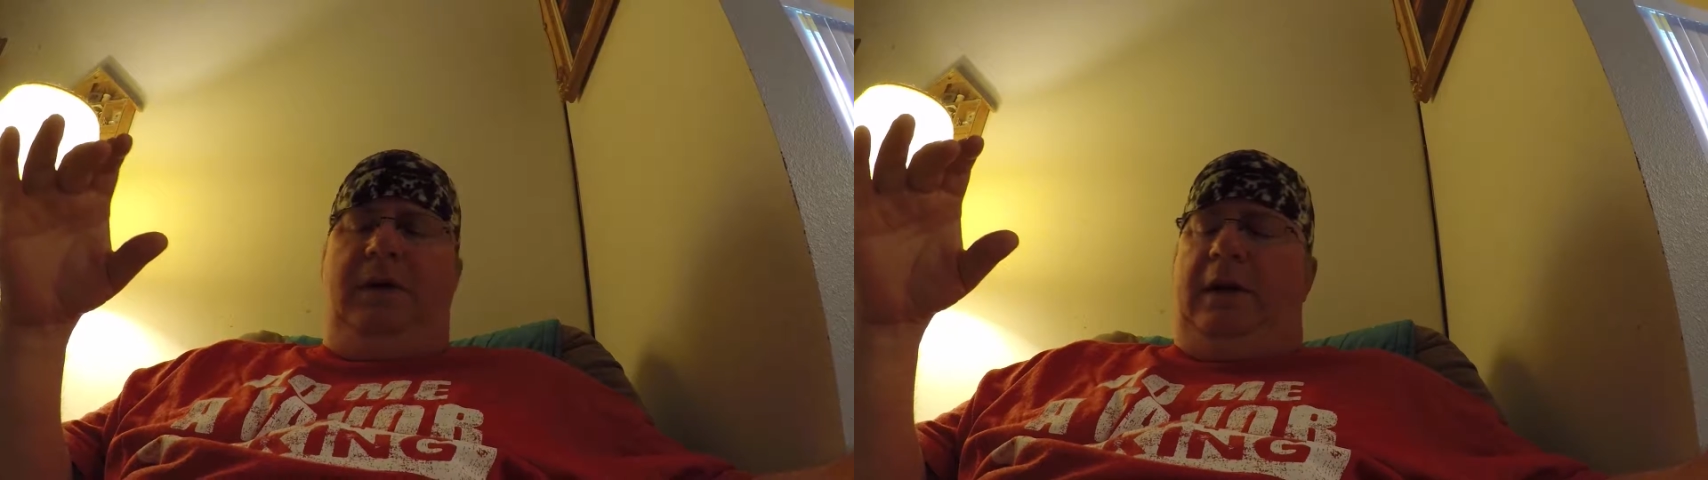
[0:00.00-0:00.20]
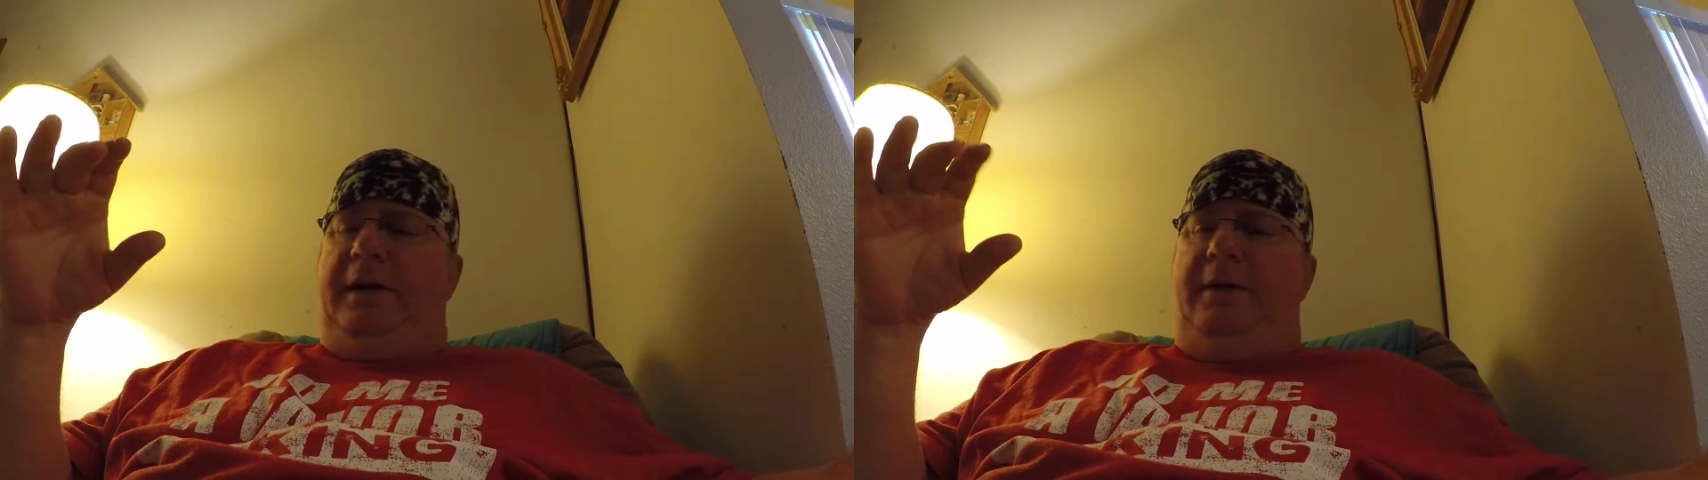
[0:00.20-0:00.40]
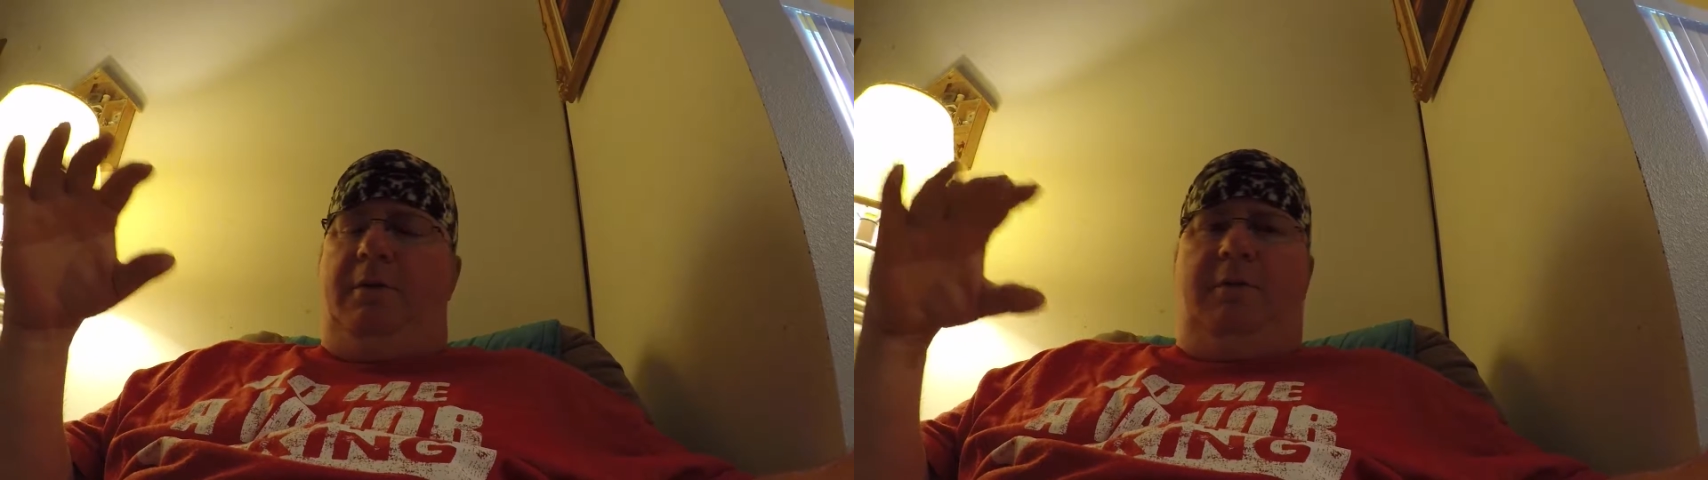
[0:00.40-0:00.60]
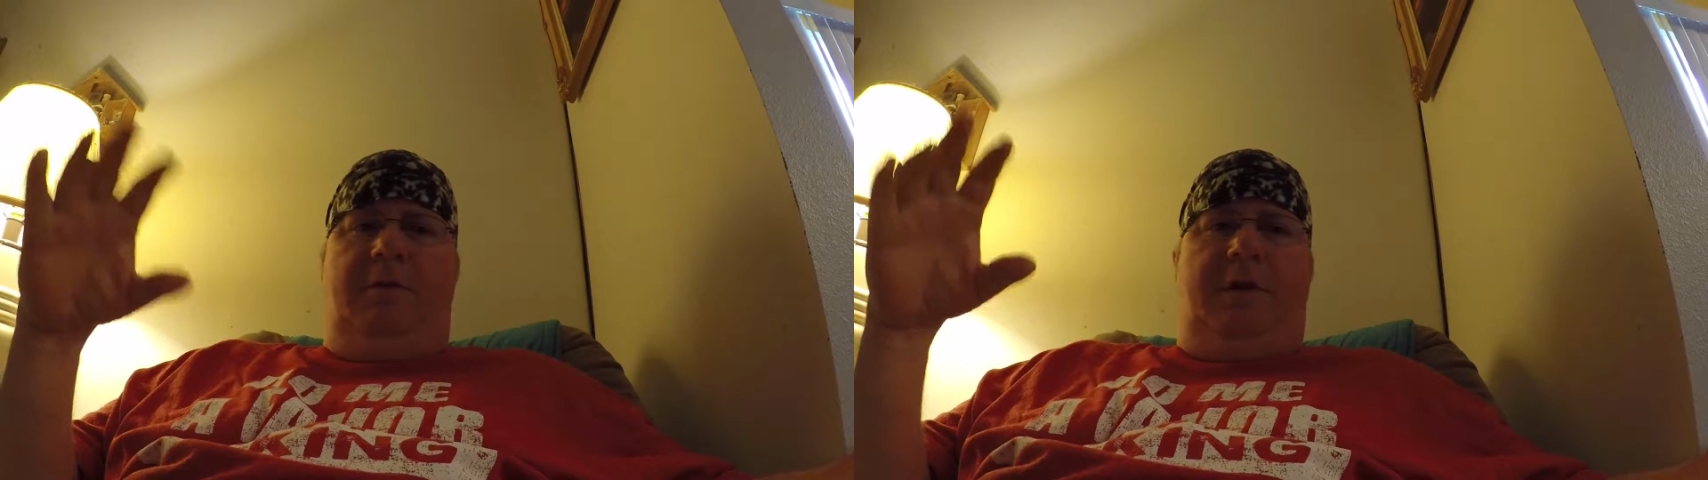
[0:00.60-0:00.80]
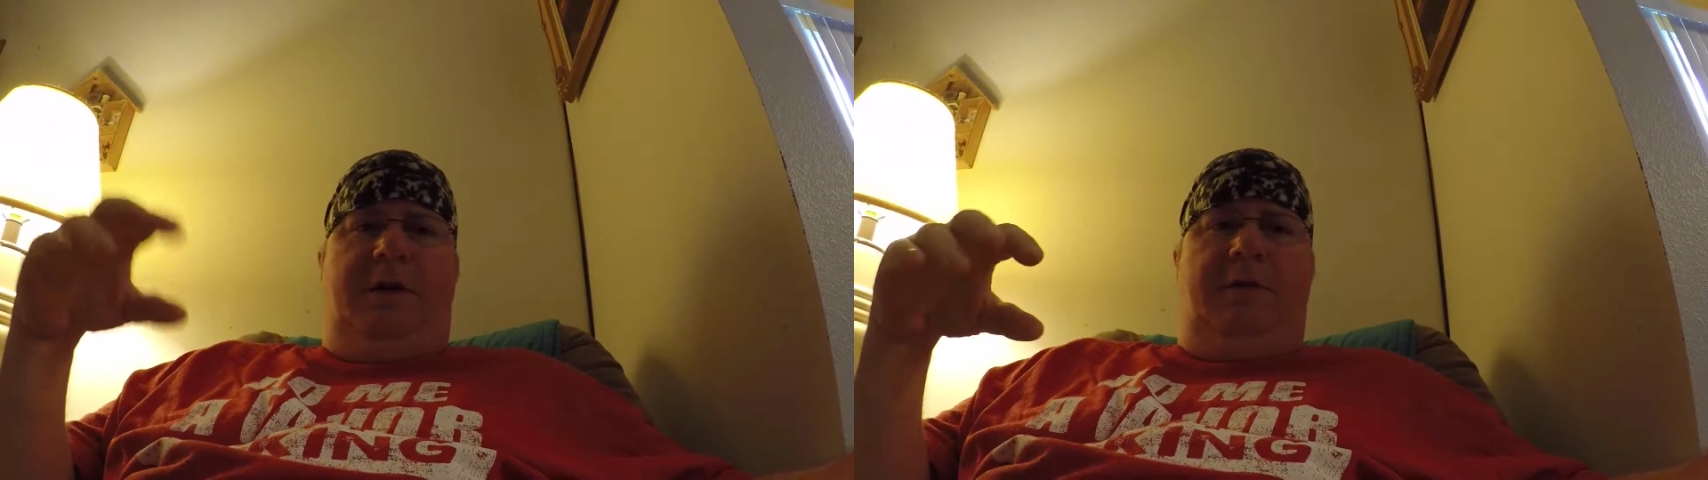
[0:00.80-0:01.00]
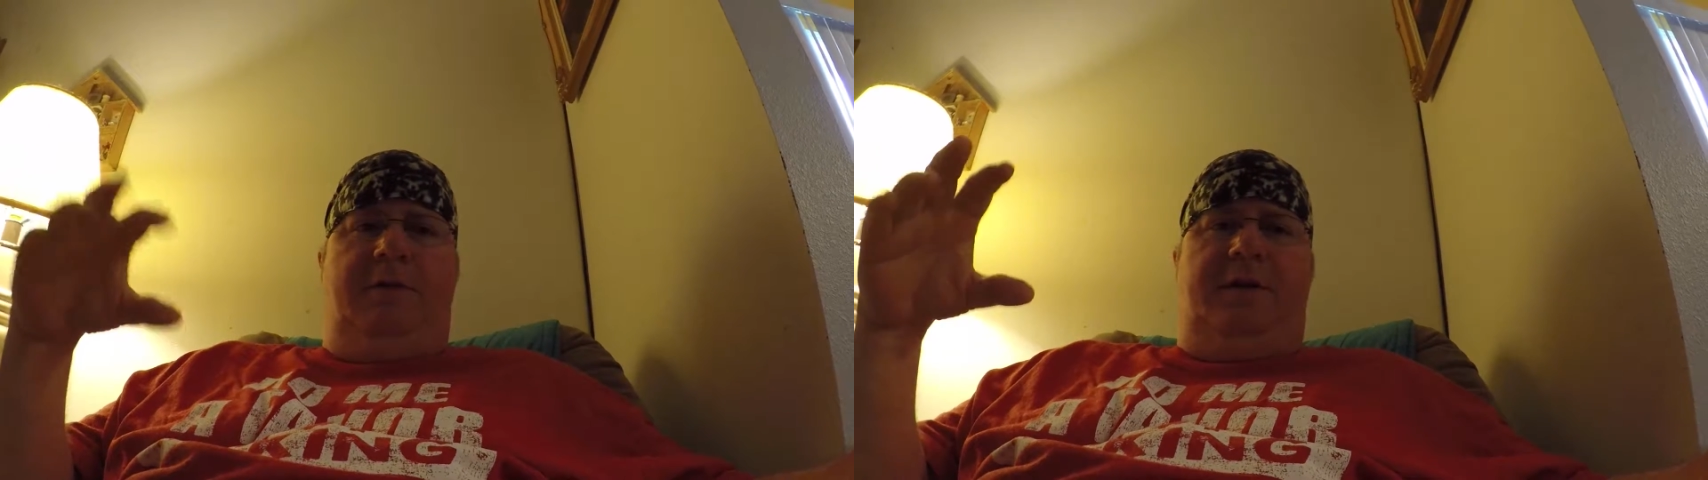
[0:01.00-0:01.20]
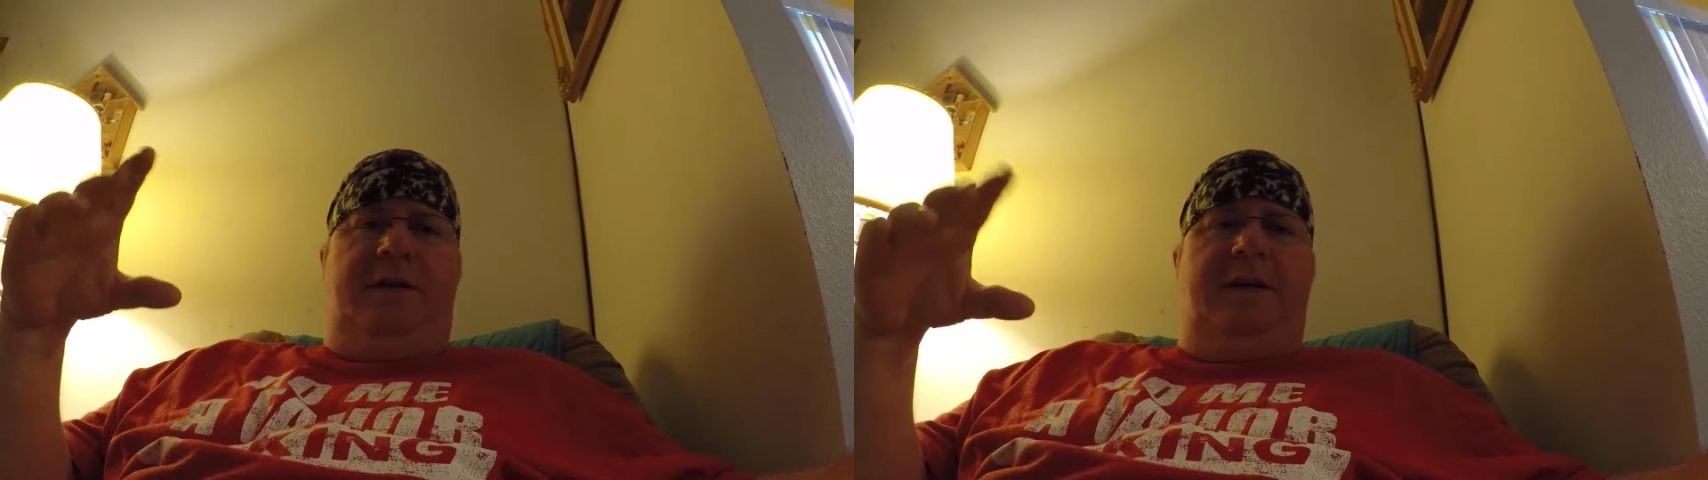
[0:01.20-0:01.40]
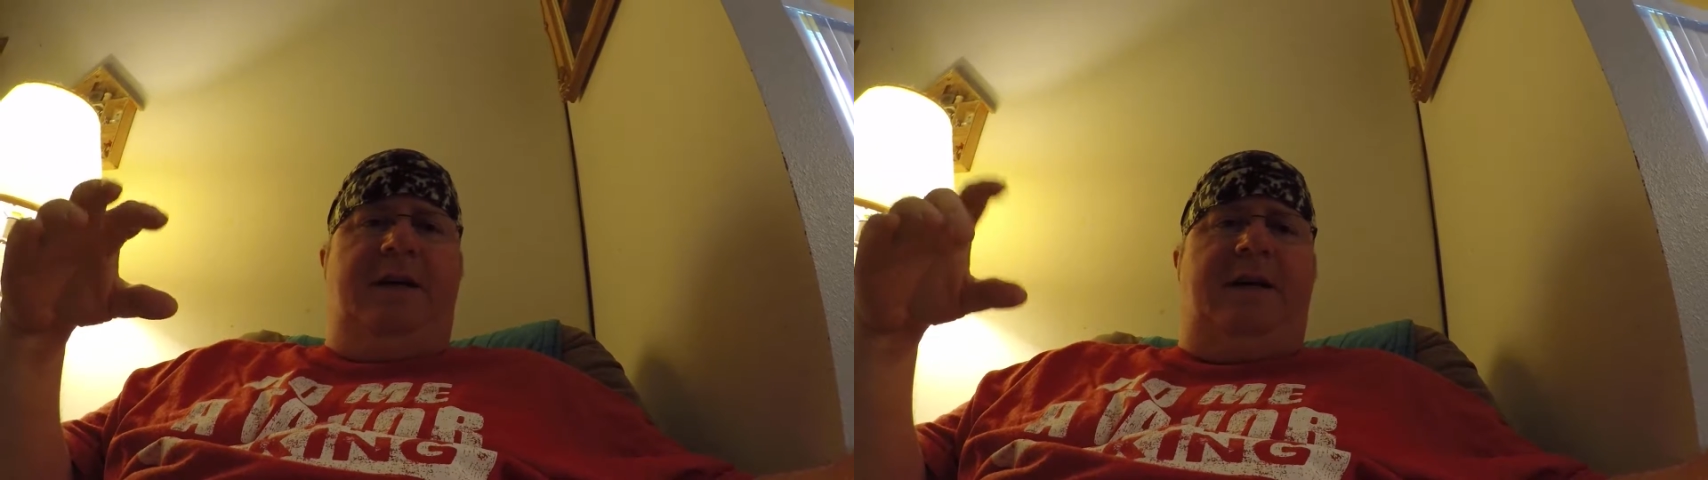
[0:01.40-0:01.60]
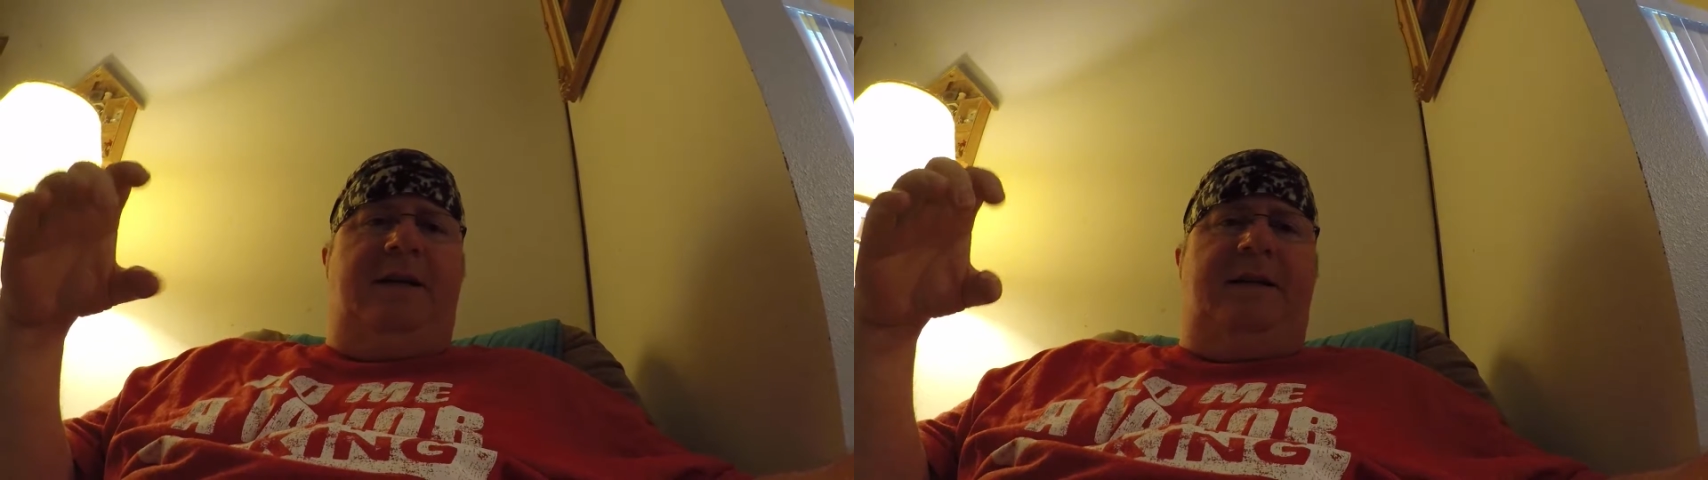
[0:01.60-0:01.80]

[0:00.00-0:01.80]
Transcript: I don't see that